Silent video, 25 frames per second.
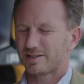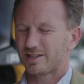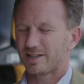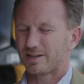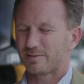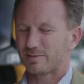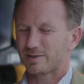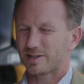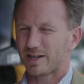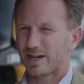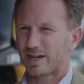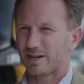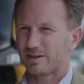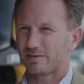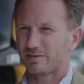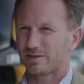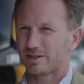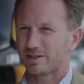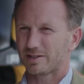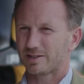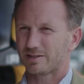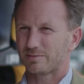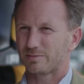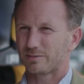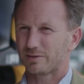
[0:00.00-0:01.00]
teams ahead of
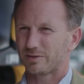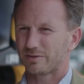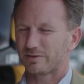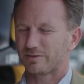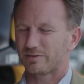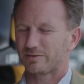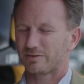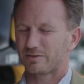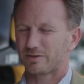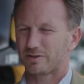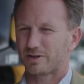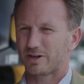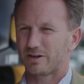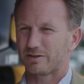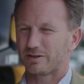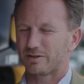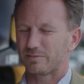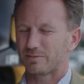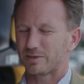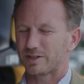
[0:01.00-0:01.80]
us in Ferrari and